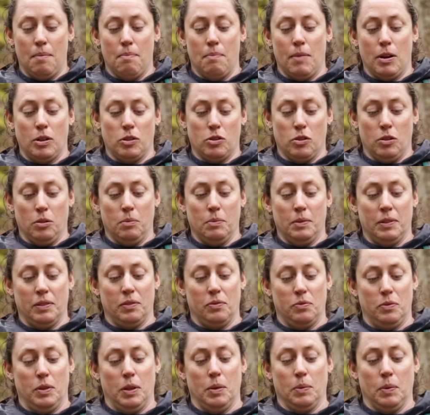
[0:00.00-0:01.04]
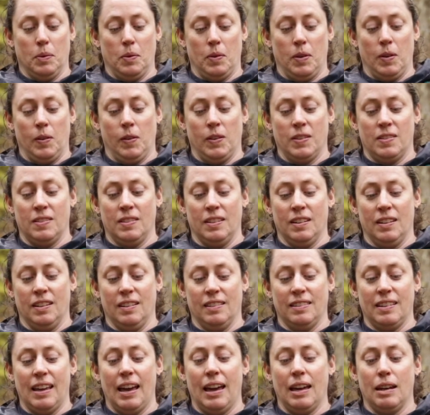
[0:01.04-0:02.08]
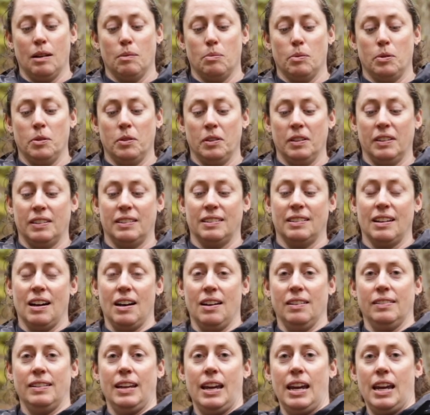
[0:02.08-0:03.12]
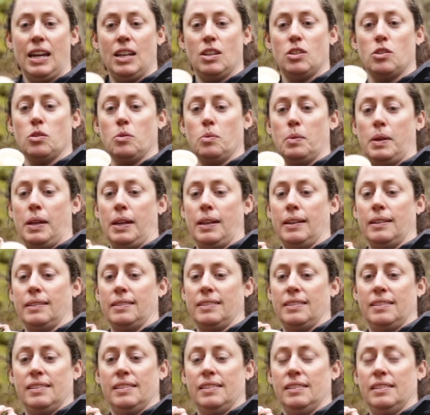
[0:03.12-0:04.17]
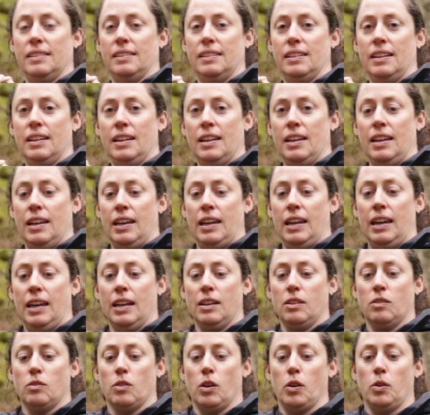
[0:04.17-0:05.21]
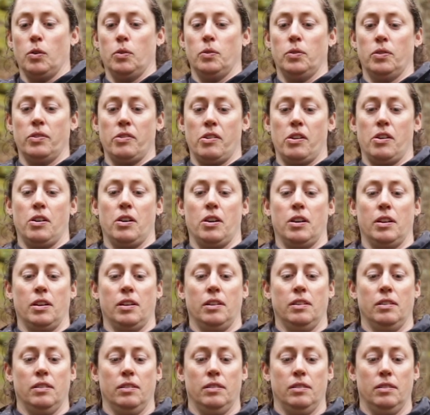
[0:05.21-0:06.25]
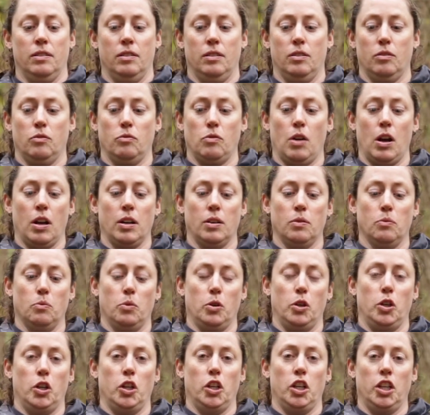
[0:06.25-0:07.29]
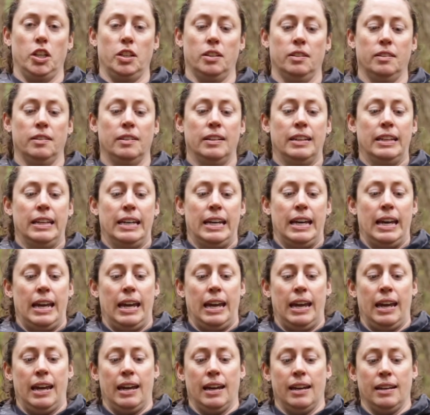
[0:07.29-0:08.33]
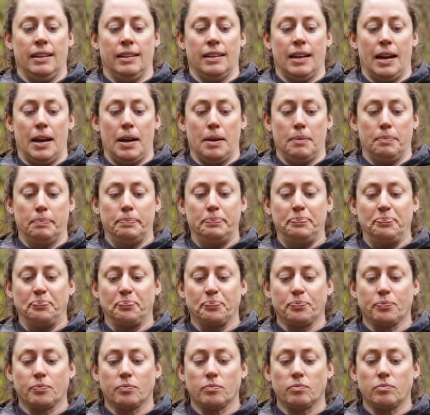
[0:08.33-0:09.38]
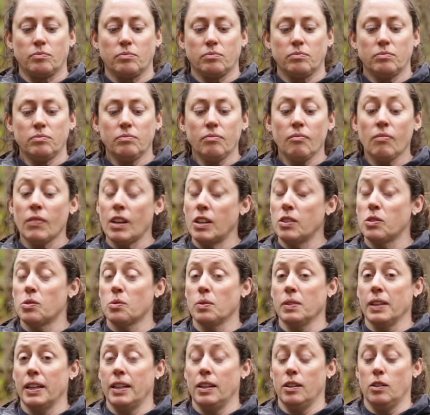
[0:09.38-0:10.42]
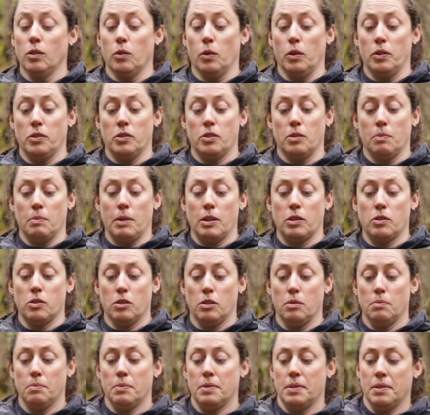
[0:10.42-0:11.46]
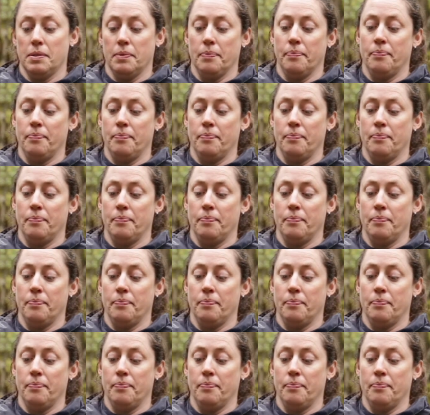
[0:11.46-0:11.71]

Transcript: mushroom. It's frequently listed as edible. It's called angel wings. It grows on rotten wood, and it's related to oyster mushrooms.